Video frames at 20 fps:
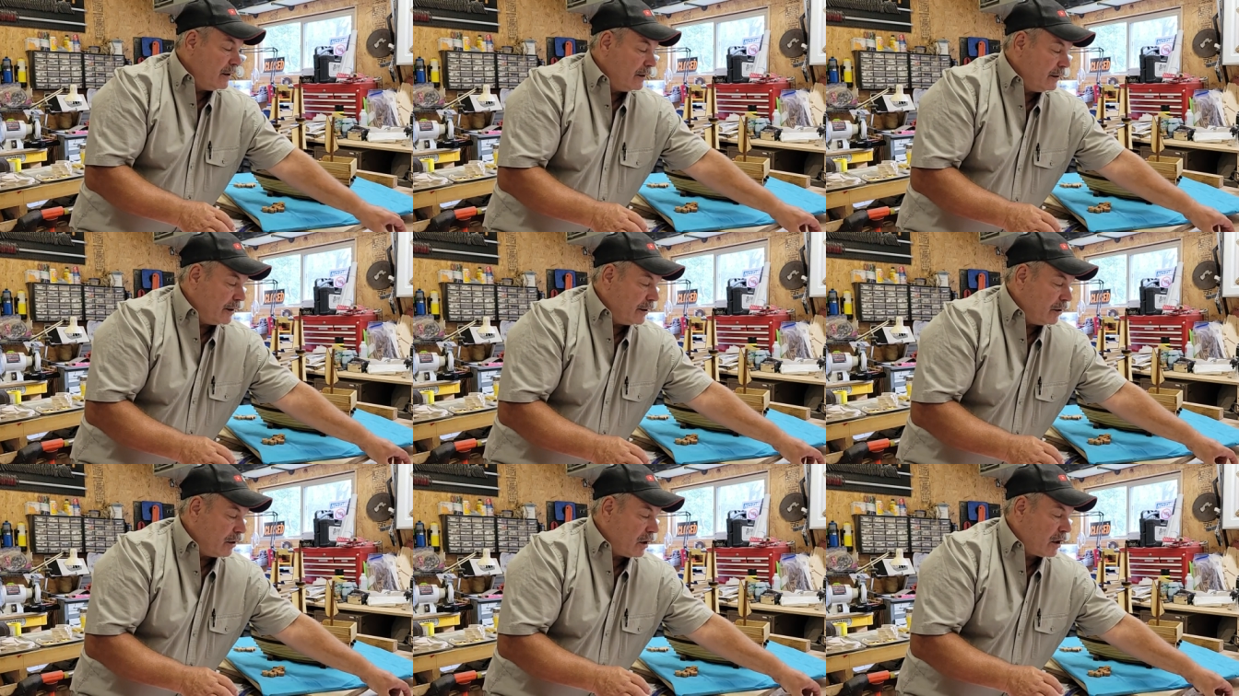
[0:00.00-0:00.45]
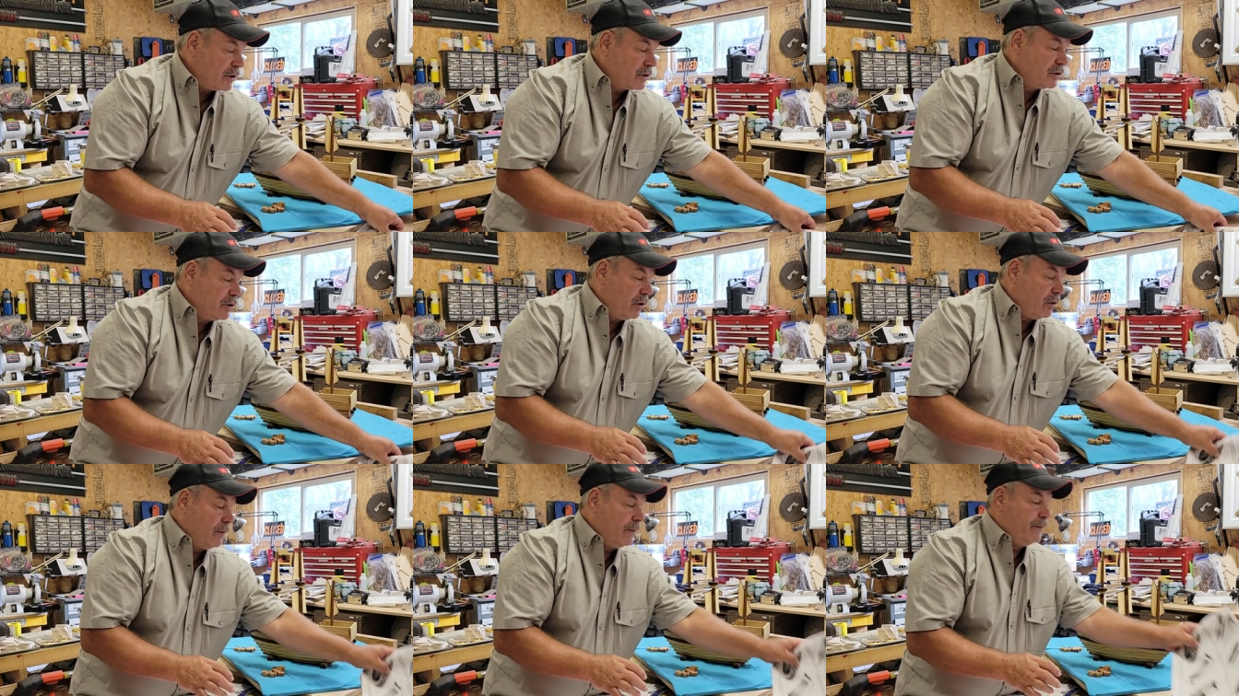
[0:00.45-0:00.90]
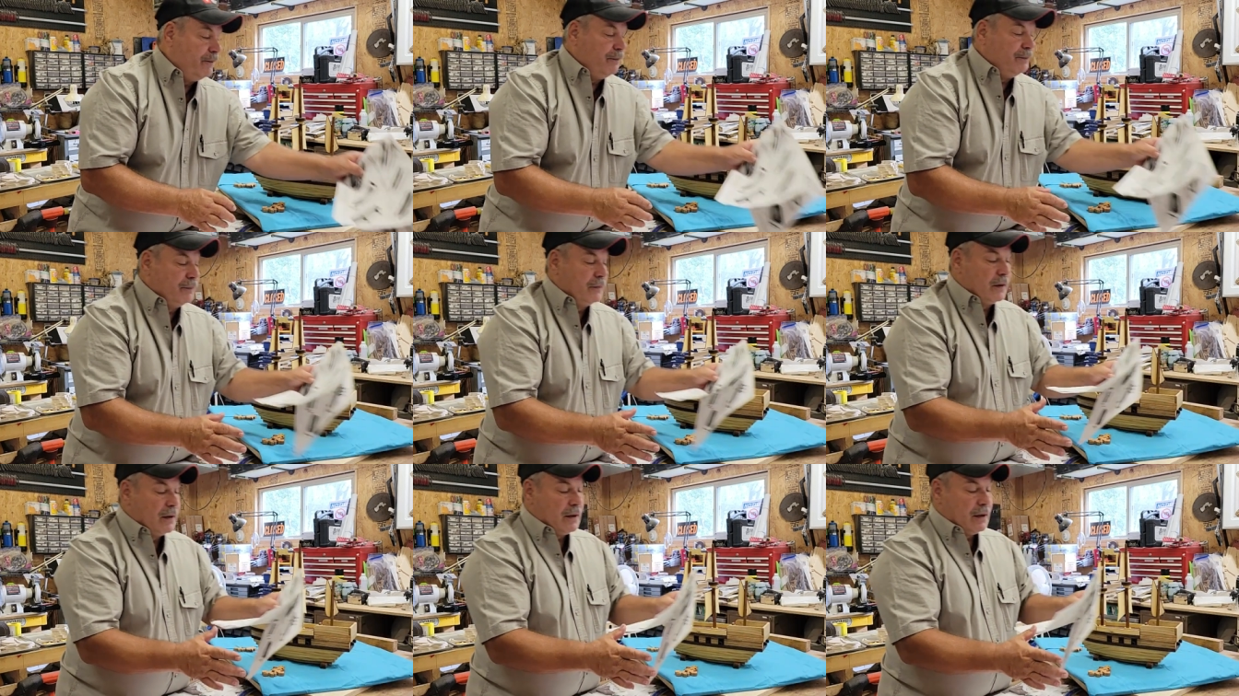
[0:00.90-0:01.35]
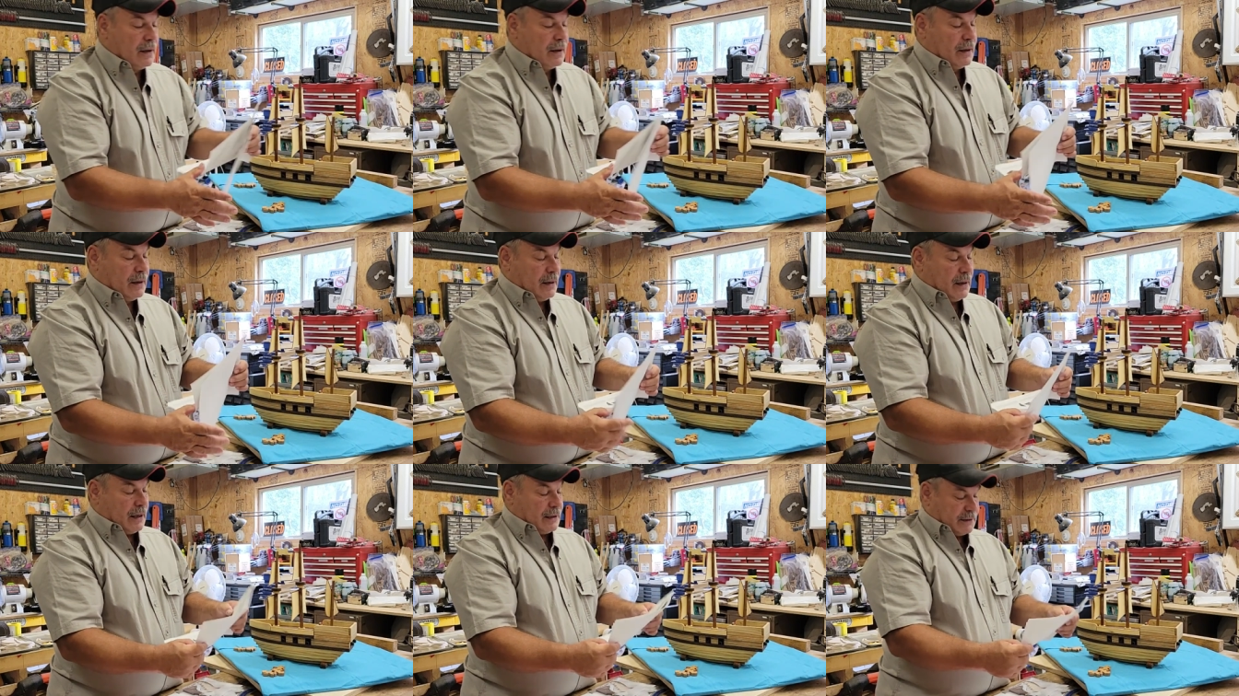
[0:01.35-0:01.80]
Then also,
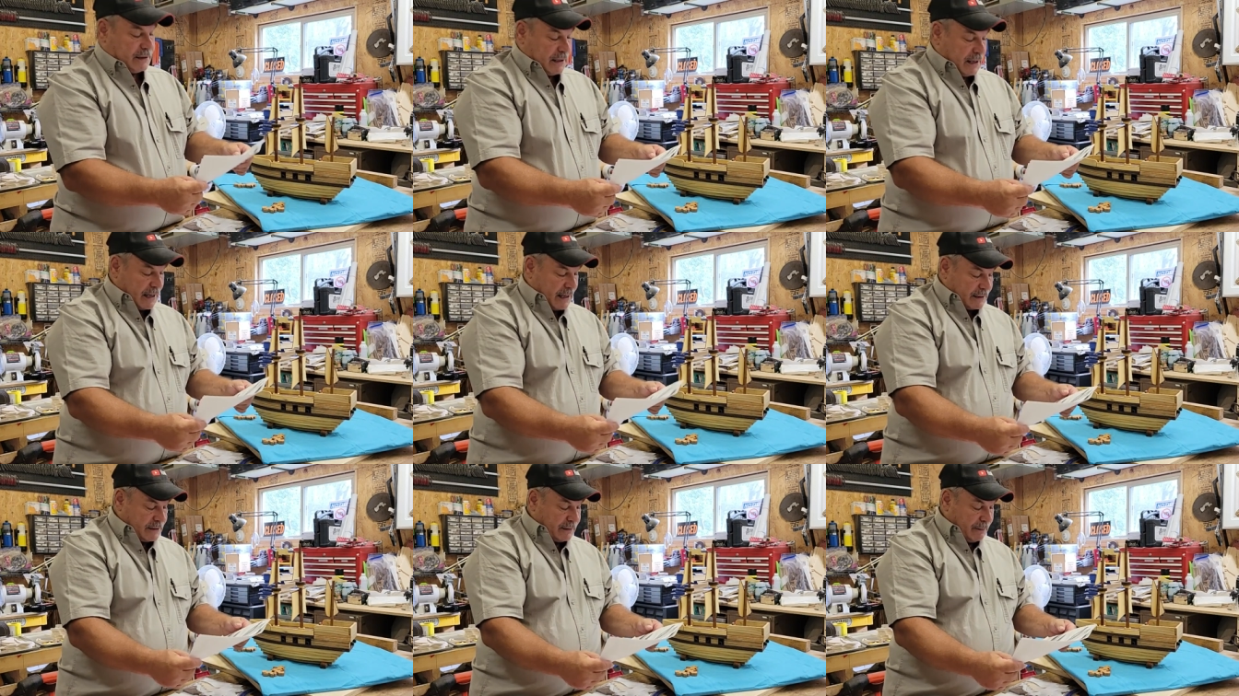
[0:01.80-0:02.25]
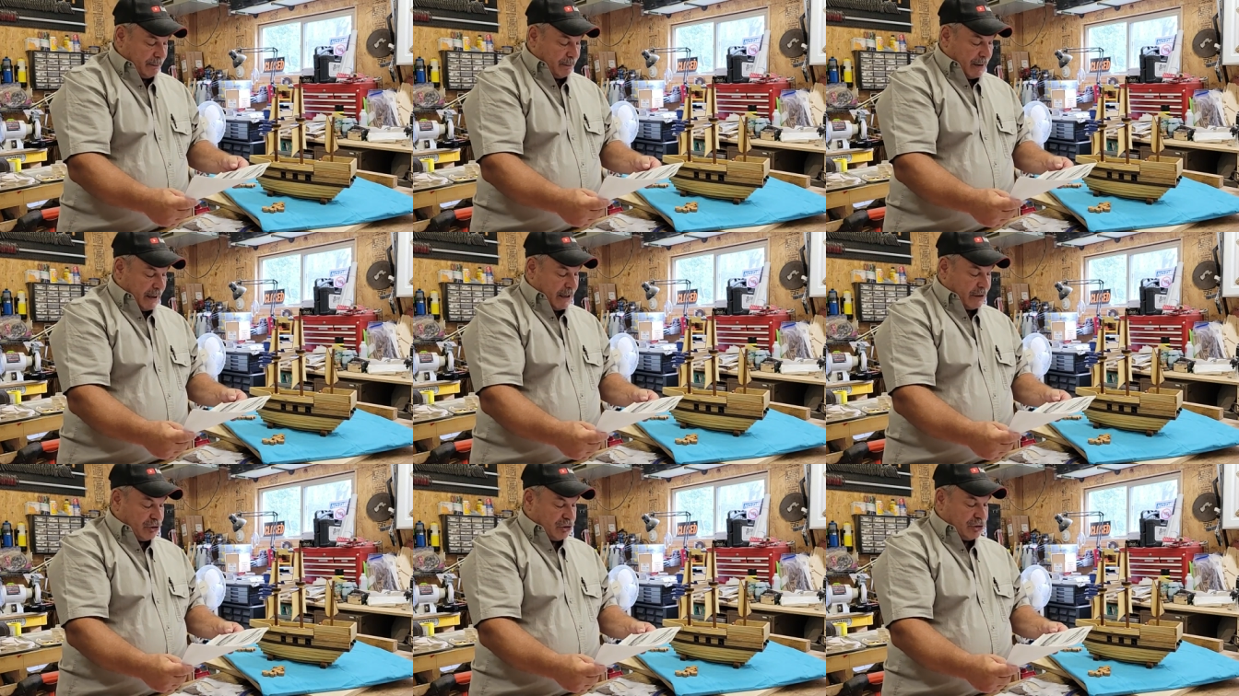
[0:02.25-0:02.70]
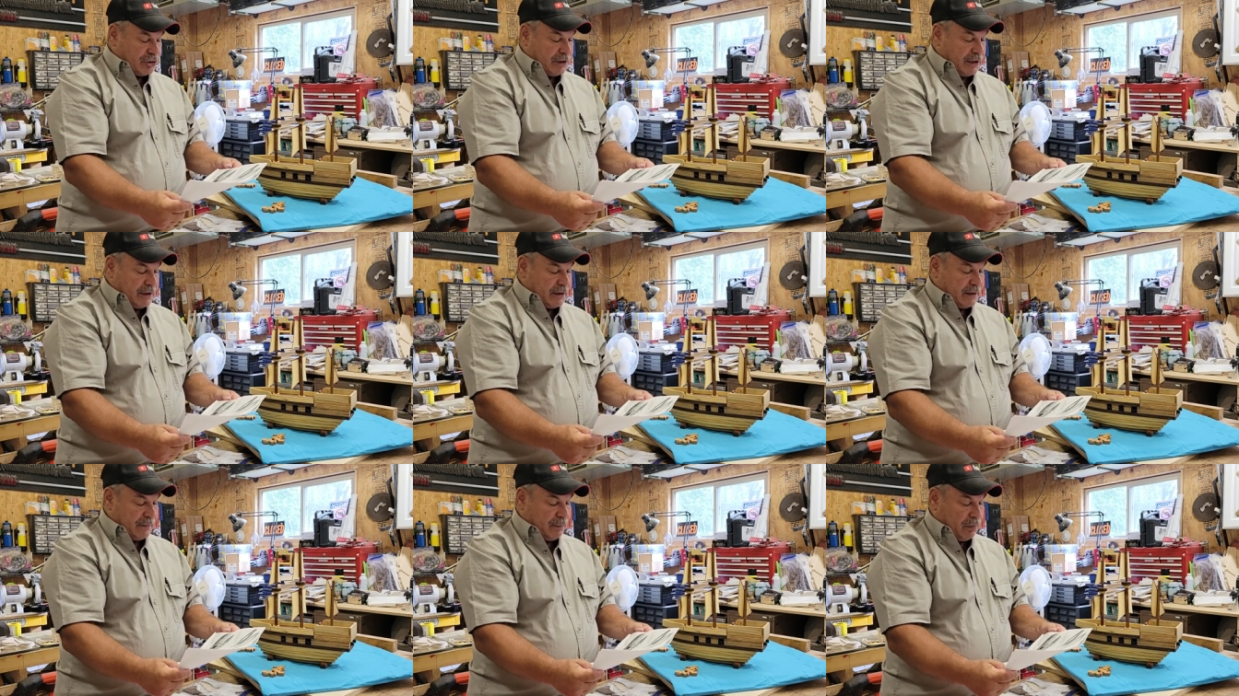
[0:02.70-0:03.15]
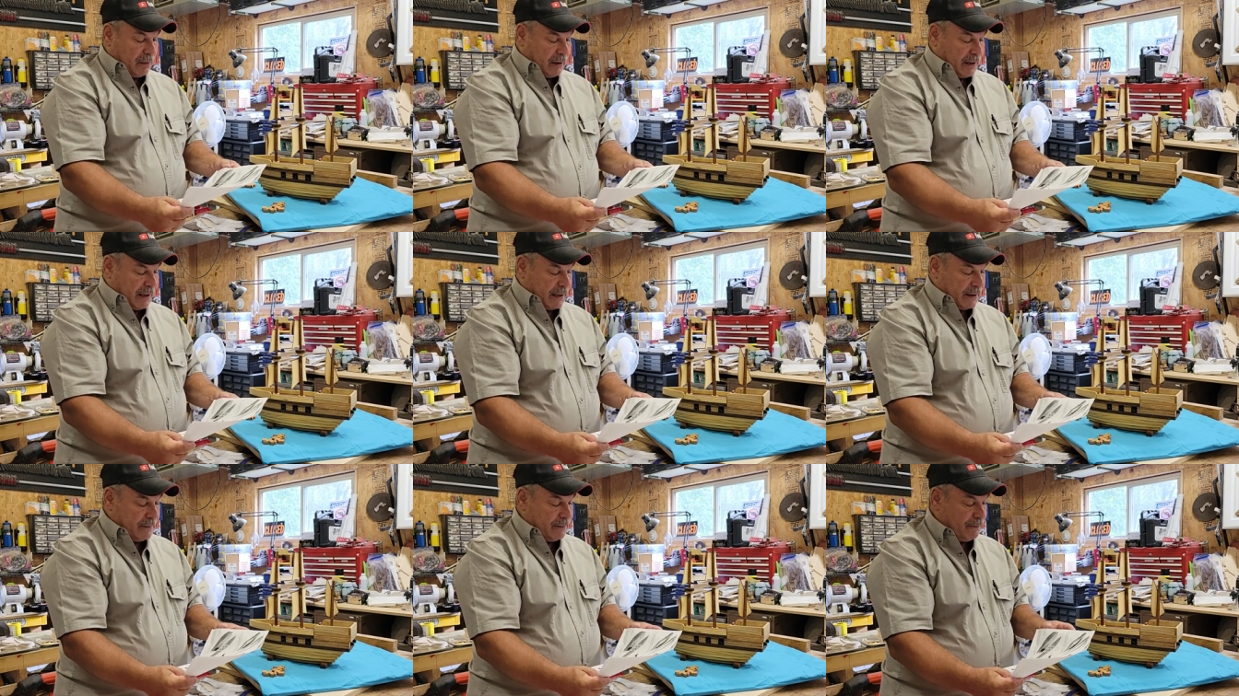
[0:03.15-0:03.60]
it's got some pages in the
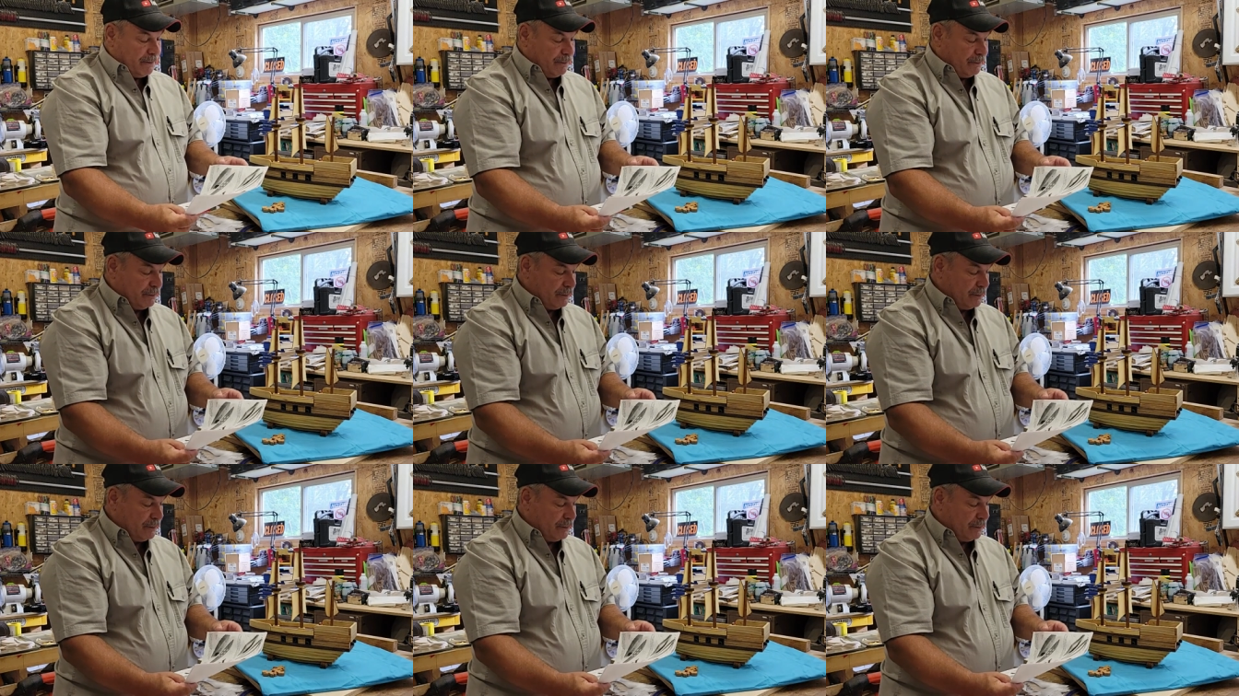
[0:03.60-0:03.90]
plan